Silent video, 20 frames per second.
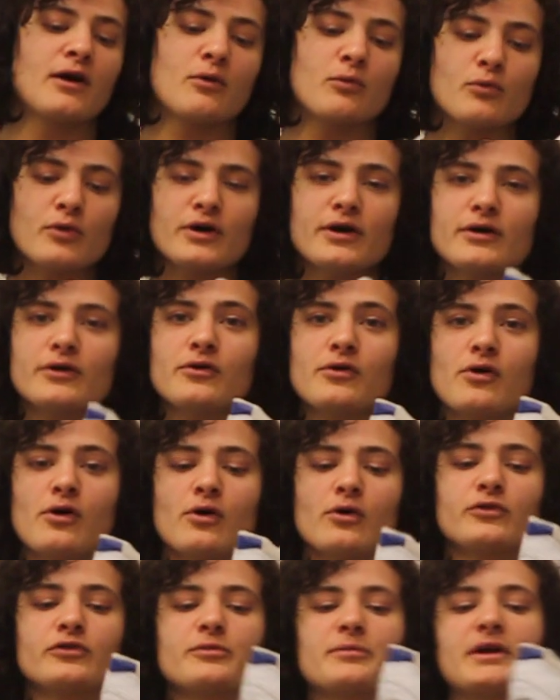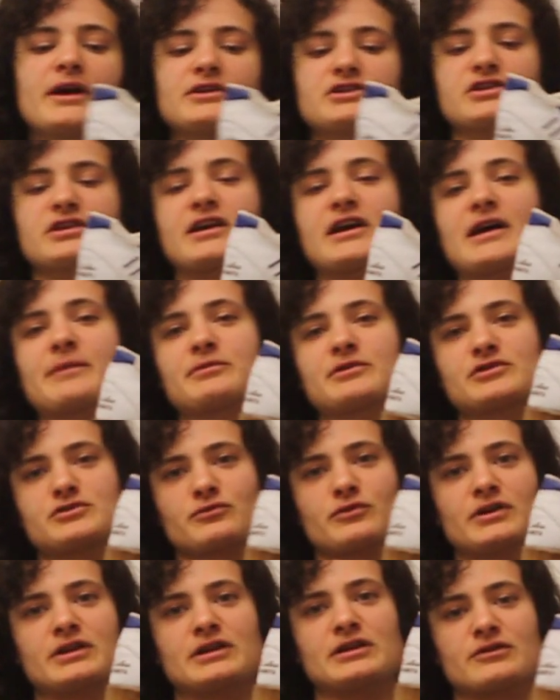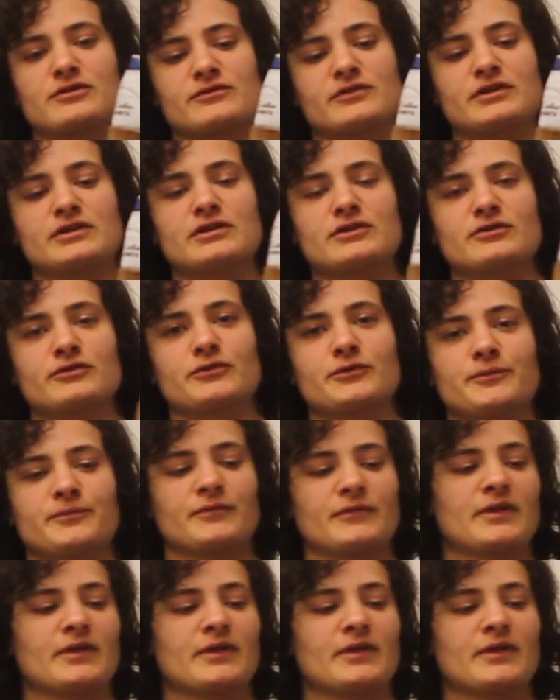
Well, all the magic happens right here in the heel.